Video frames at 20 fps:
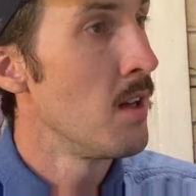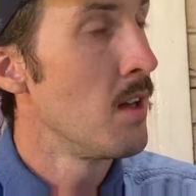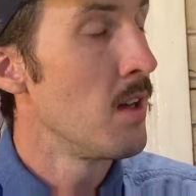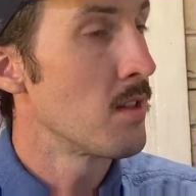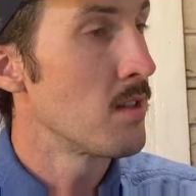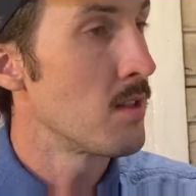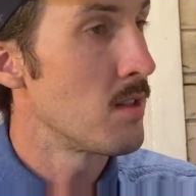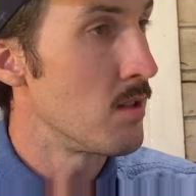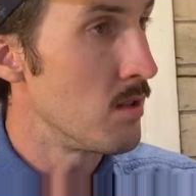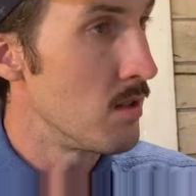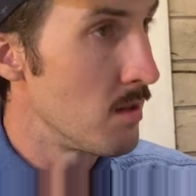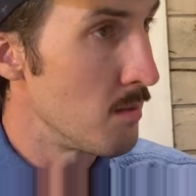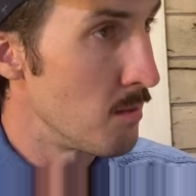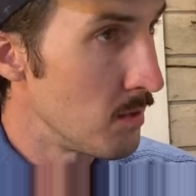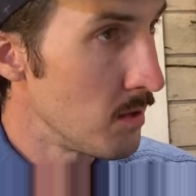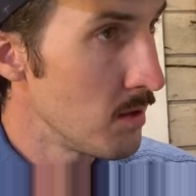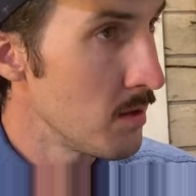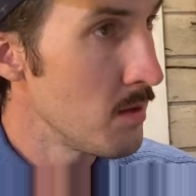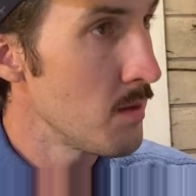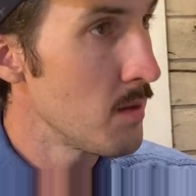exterior
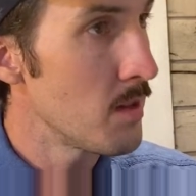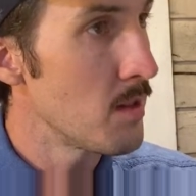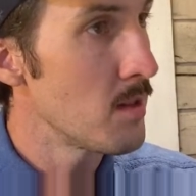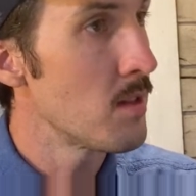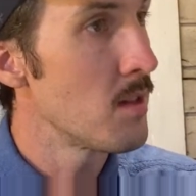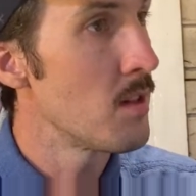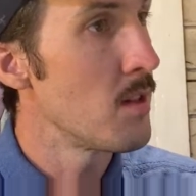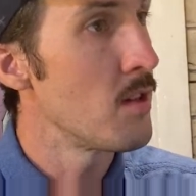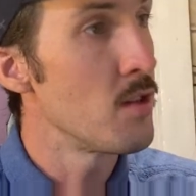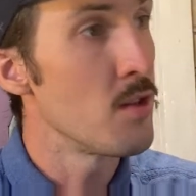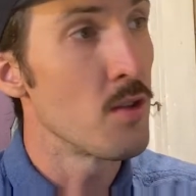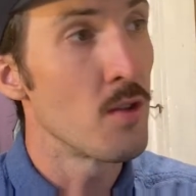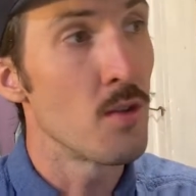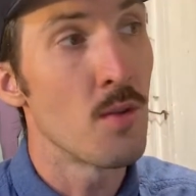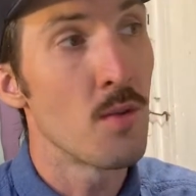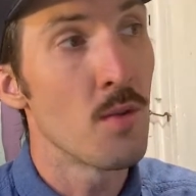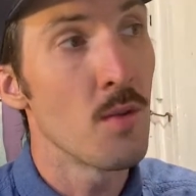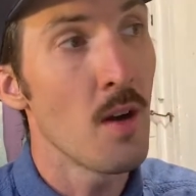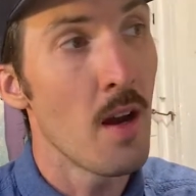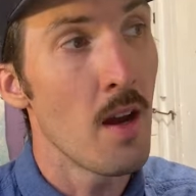blue, interior
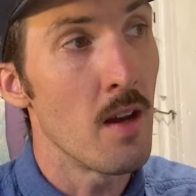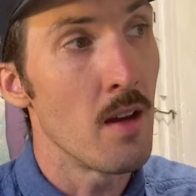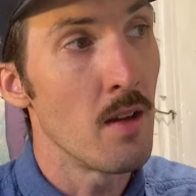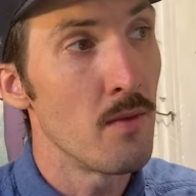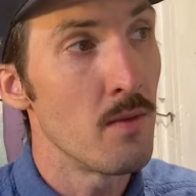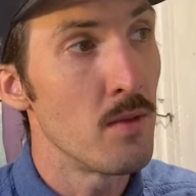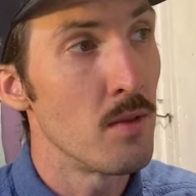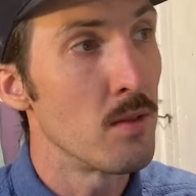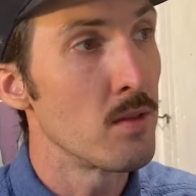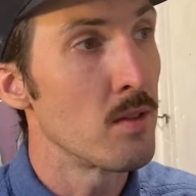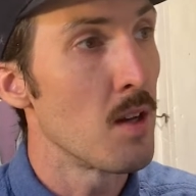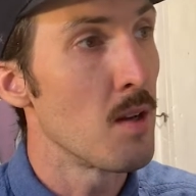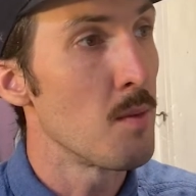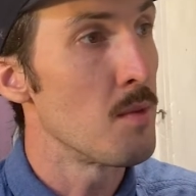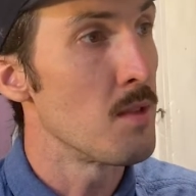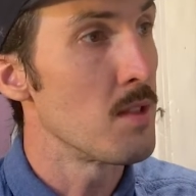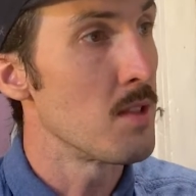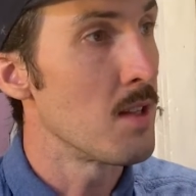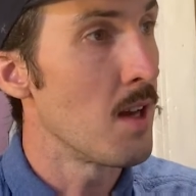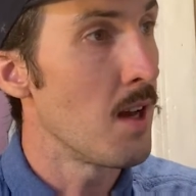gray, fuel type
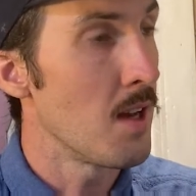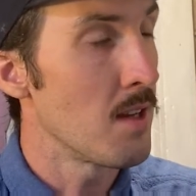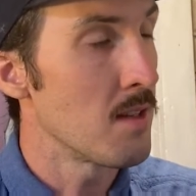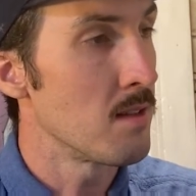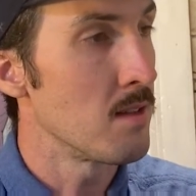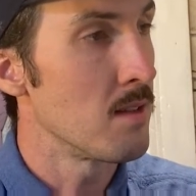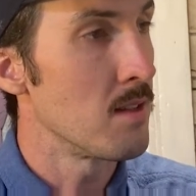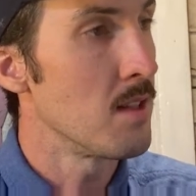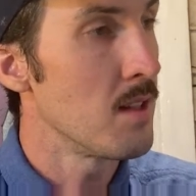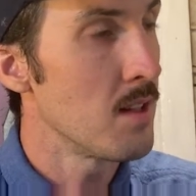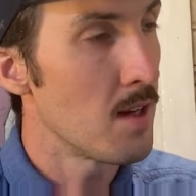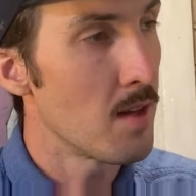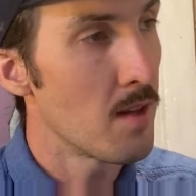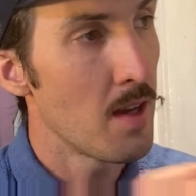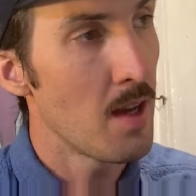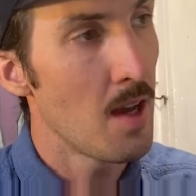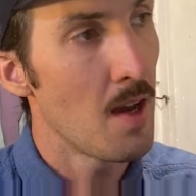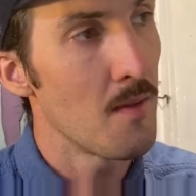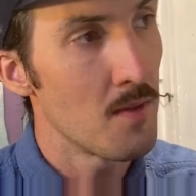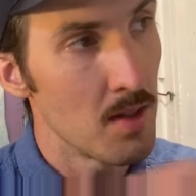is gasoline. Now
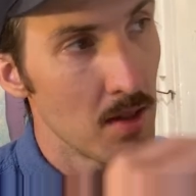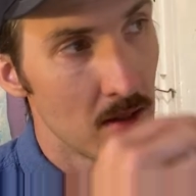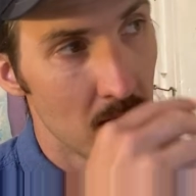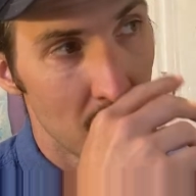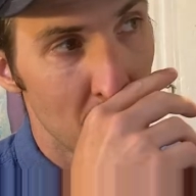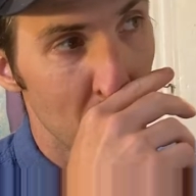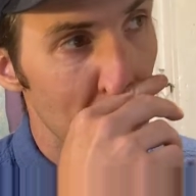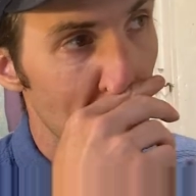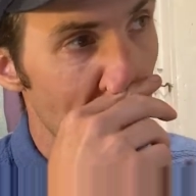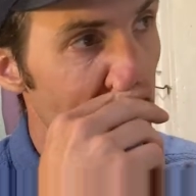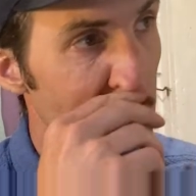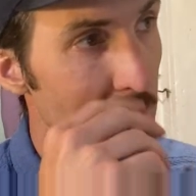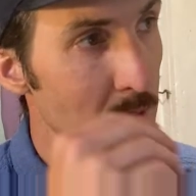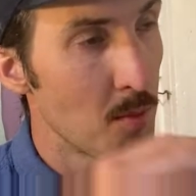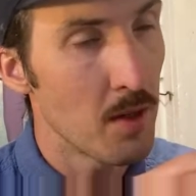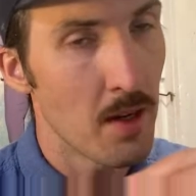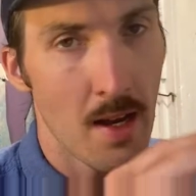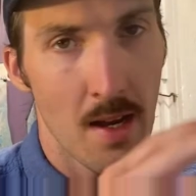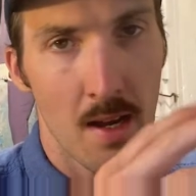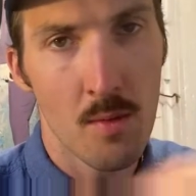they have this miles
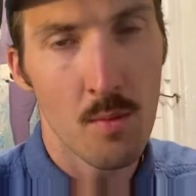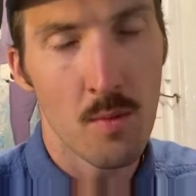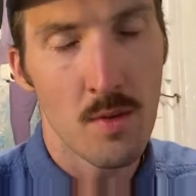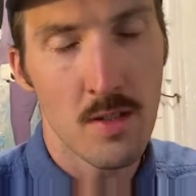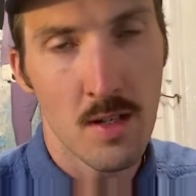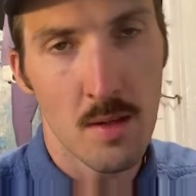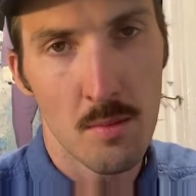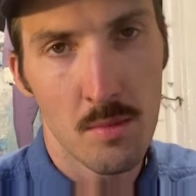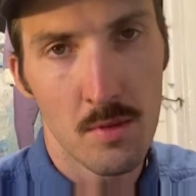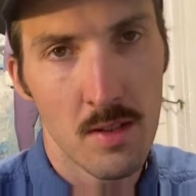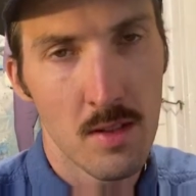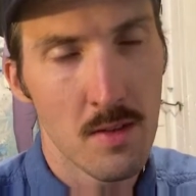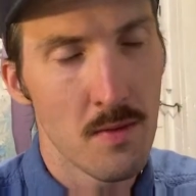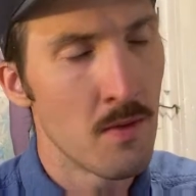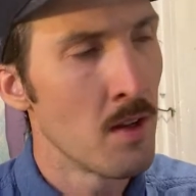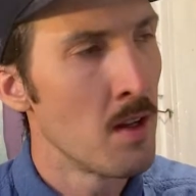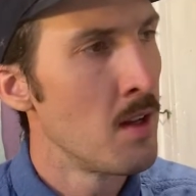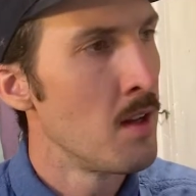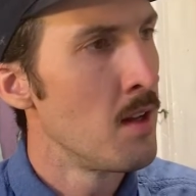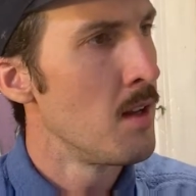per gallon, which I believe,
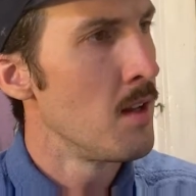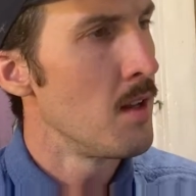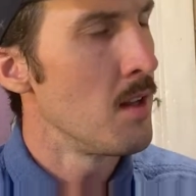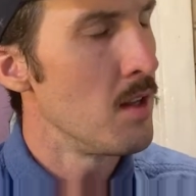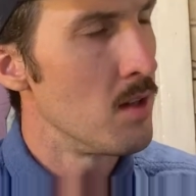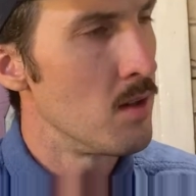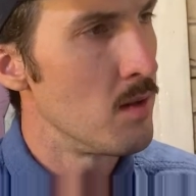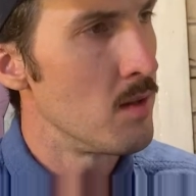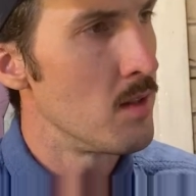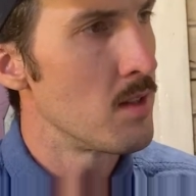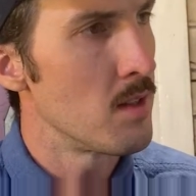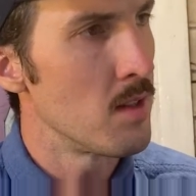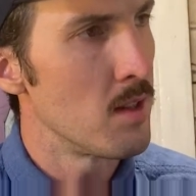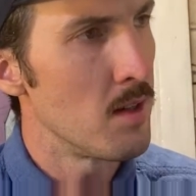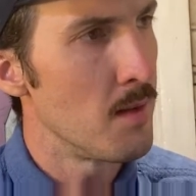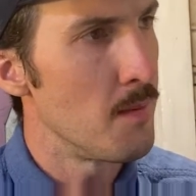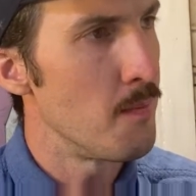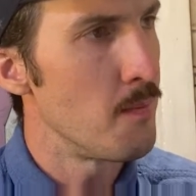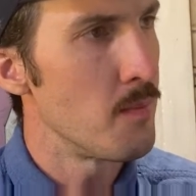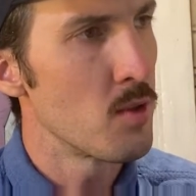you know, is
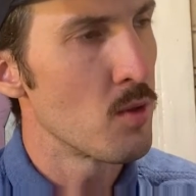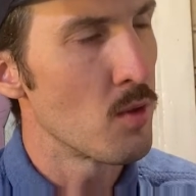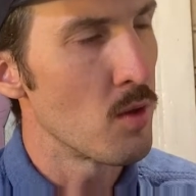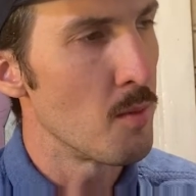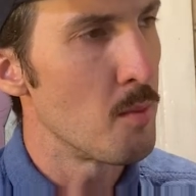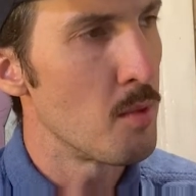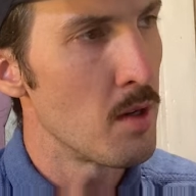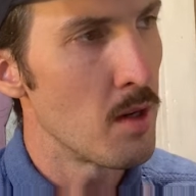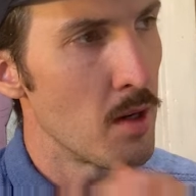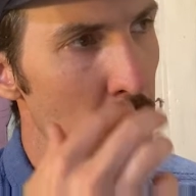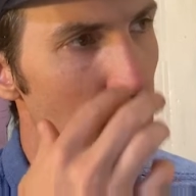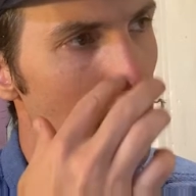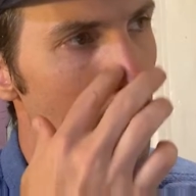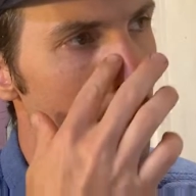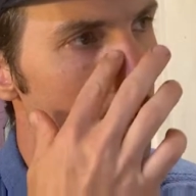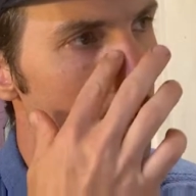um, sort of put in by the